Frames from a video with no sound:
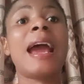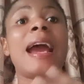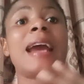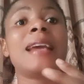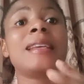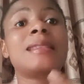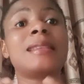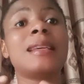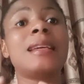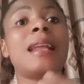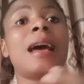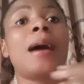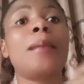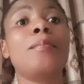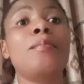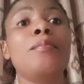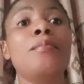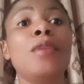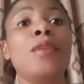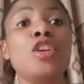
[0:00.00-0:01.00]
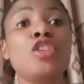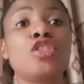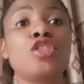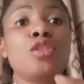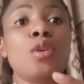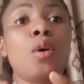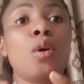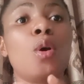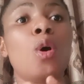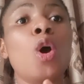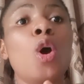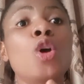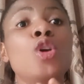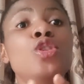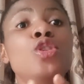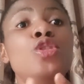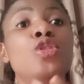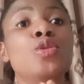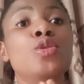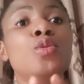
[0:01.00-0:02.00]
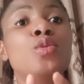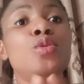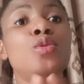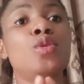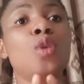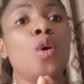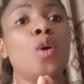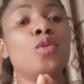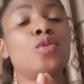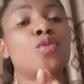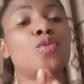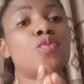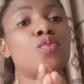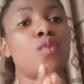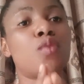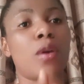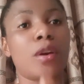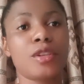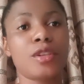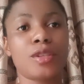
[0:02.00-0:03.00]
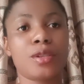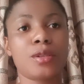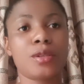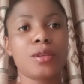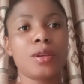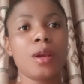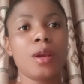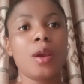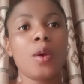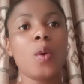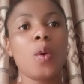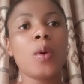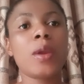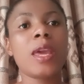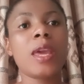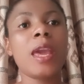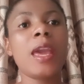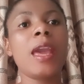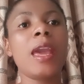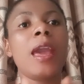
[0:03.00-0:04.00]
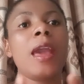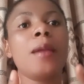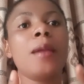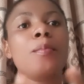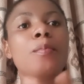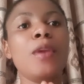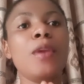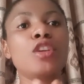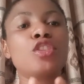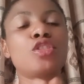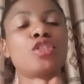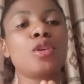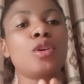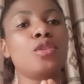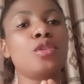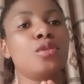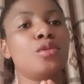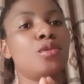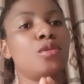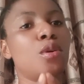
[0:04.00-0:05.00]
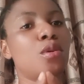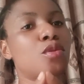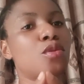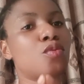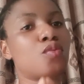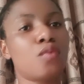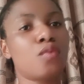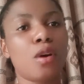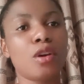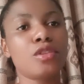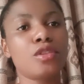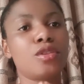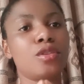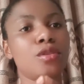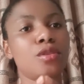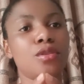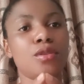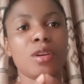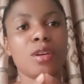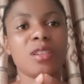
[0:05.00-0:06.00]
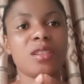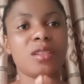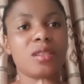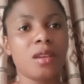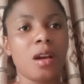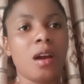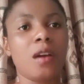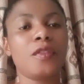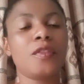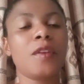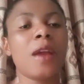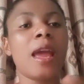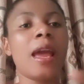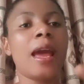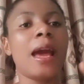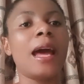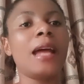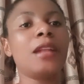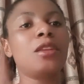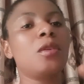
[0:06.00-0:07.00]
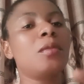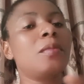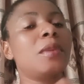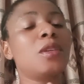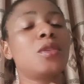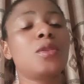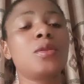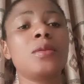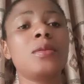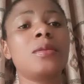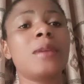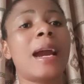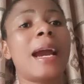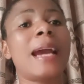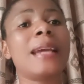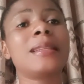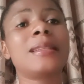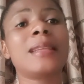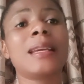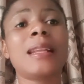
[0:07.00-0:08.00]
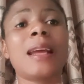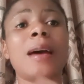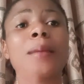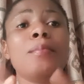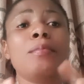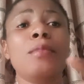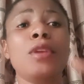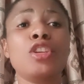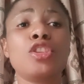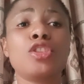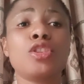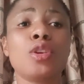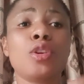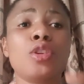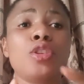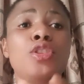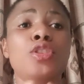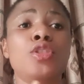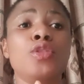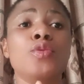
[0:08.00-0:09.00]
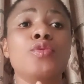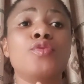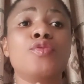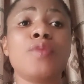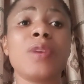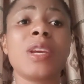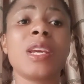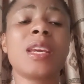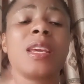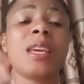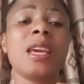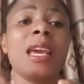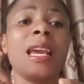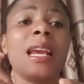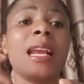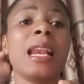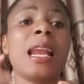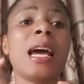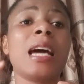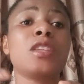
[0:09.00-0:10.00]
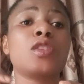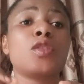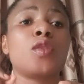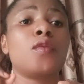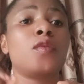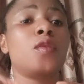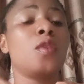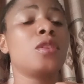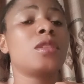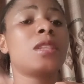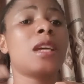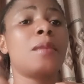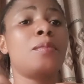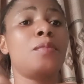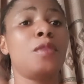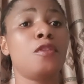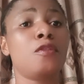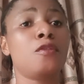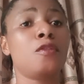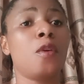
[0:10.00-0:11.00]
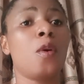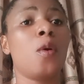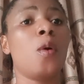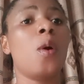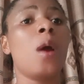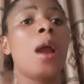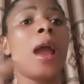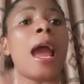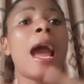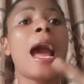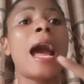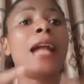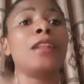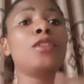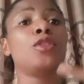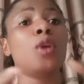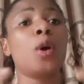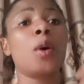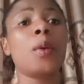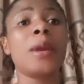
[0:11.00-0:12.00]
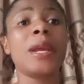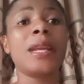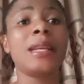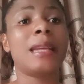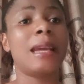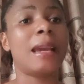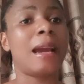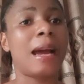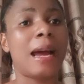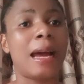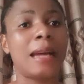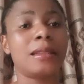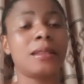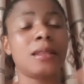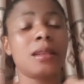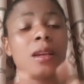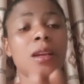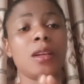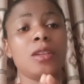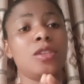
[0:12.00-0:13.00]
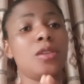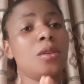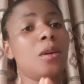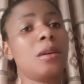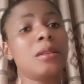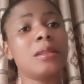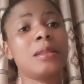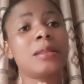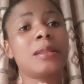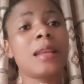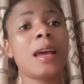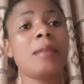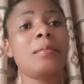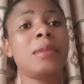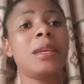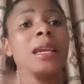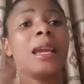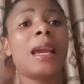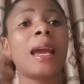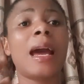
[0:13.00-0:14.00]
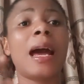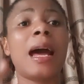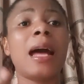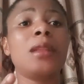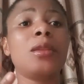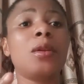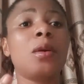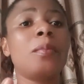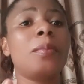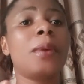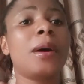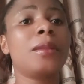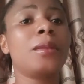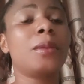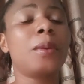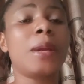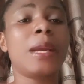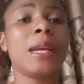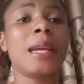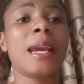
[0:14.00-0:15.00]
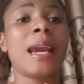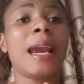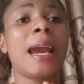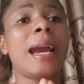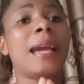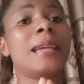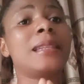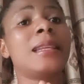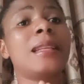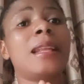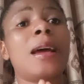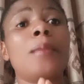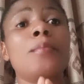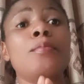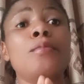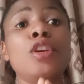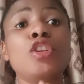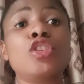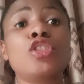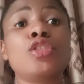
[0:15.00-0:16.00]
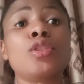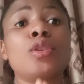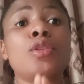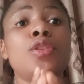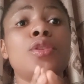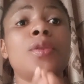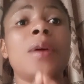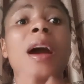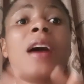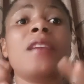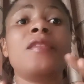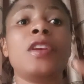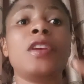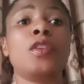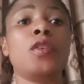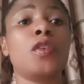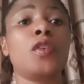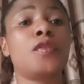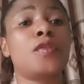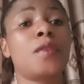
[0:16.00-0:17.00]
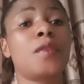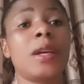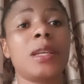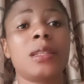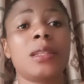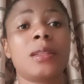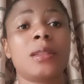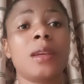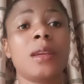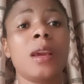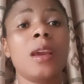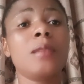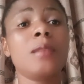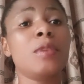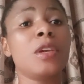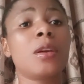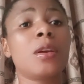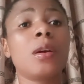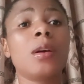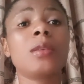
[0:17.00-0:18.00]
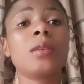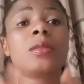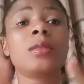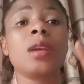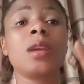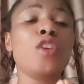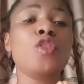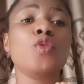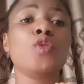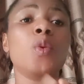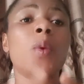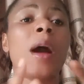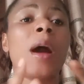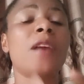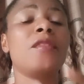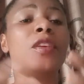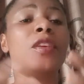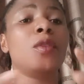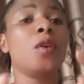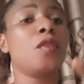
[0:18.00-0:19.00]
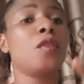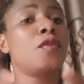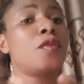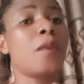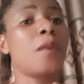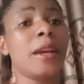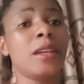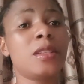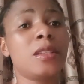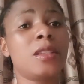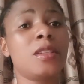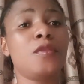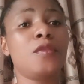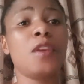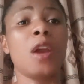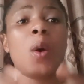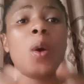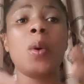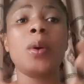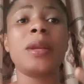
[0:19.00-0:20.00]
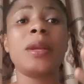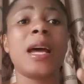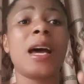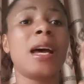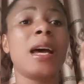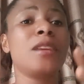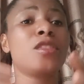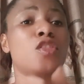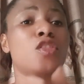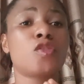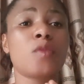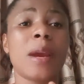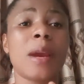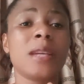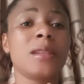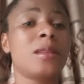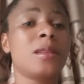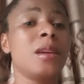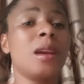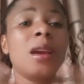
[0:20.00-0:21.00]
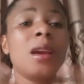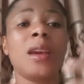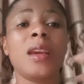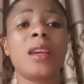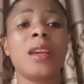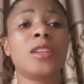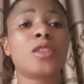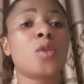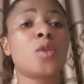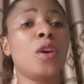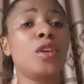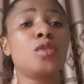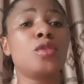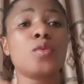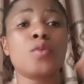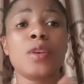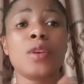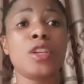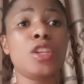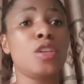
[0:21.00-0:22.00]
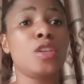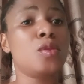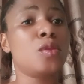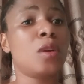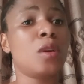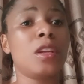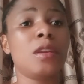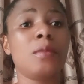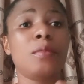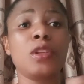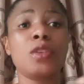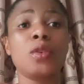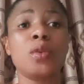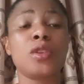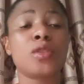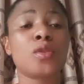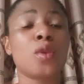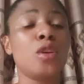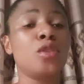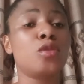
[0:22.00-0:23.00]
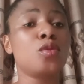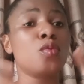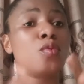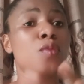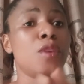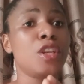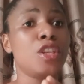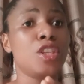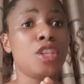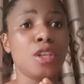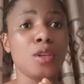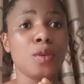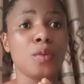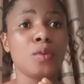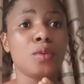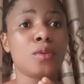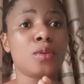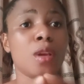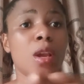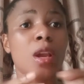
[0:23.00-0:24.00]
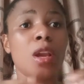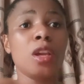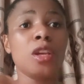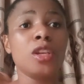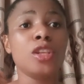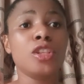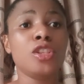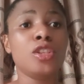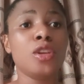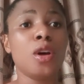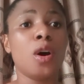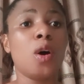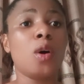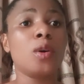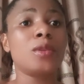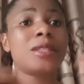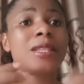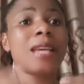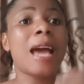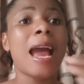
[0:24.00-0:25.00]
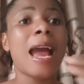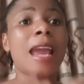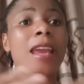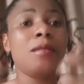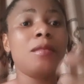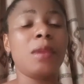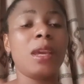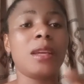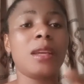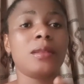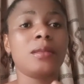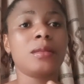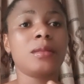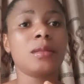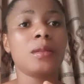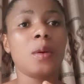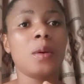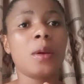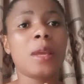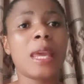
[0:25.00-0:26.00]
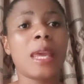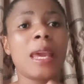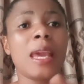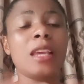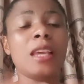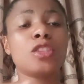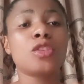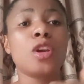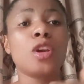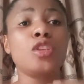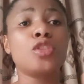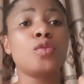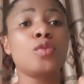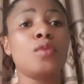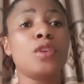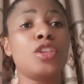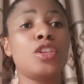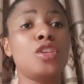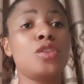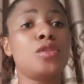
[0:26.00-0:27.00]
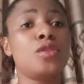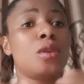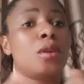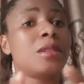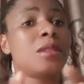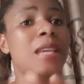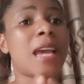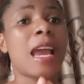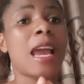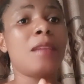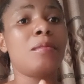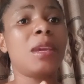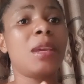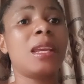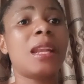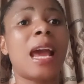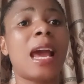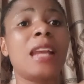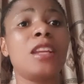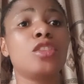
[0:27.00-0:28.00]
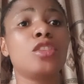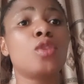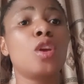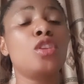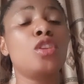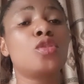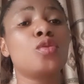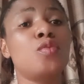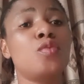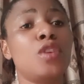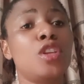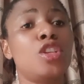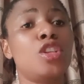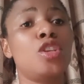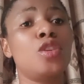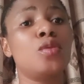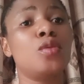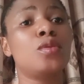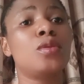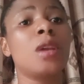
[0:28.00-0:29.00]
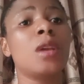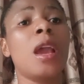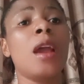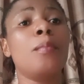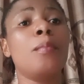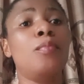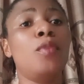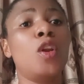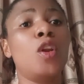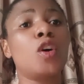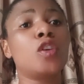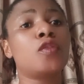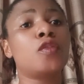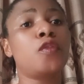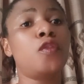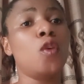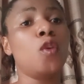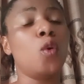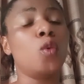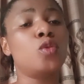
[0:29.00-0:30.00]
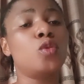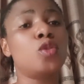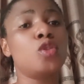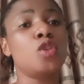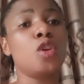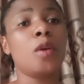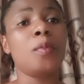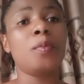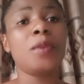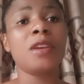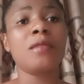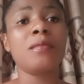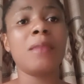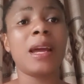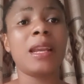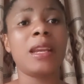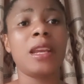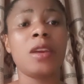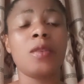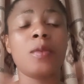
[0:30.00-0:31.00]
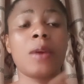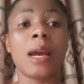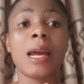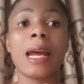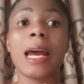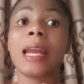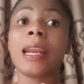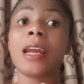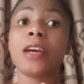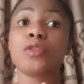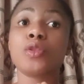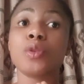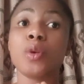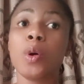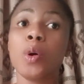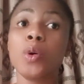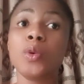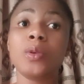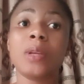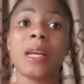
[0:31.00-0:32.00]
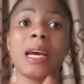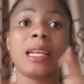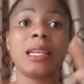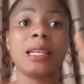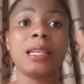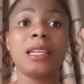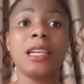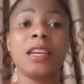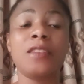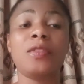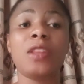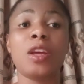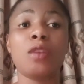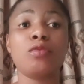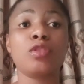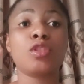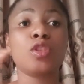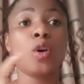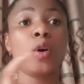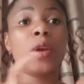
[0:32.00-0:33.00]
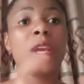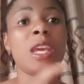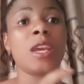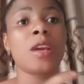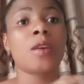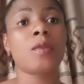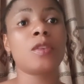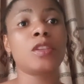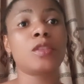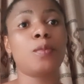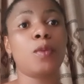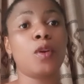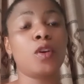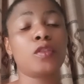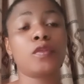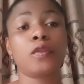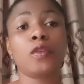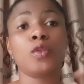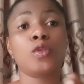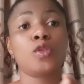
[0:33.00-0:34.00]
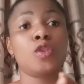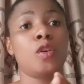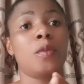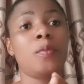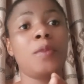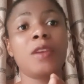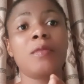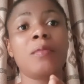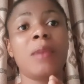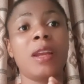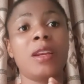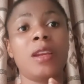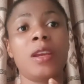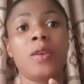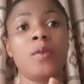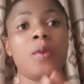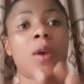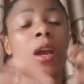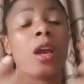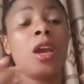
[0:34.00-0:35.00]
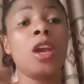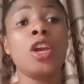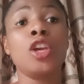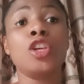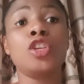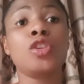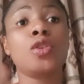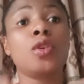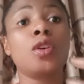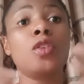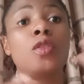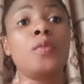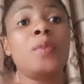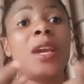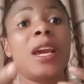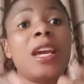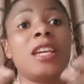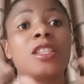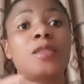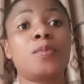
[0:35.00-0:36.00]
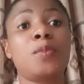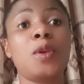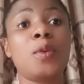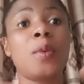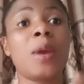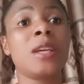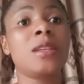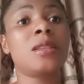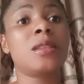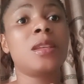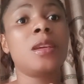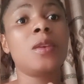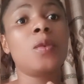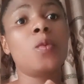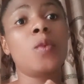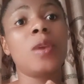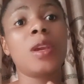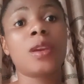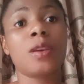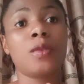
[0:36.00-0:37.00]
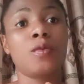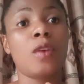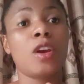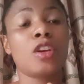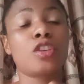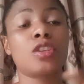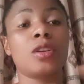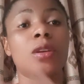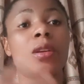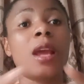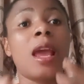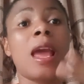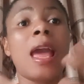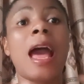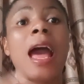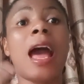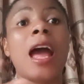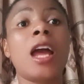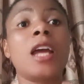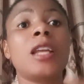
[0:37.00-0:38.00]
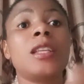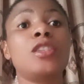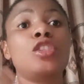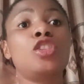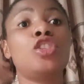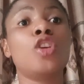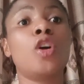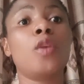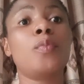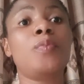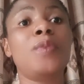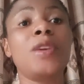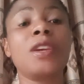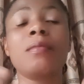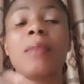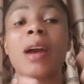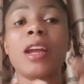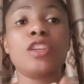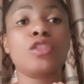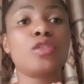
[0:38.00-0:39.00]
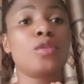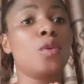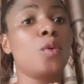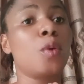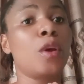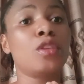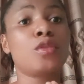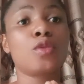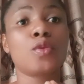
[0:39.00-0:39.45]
I said make sure you don't rush, okay? Make sure you don't rush yourself. And number 2, I said make sure you drink a glass of water before and during the act. Do you understand me? And number 3, I said make sure you have enough rest, because when you don't have enough rest, if you're under stress, it's going to reduce your libido, it's going to reduce your timing, okay? It's going to reduce your timing, and it's going to reduce blood flow to your big man area. And as you all know that if there is no increased blood flow to your big man area, you're going to be experiencing weak erection, and your big man is not going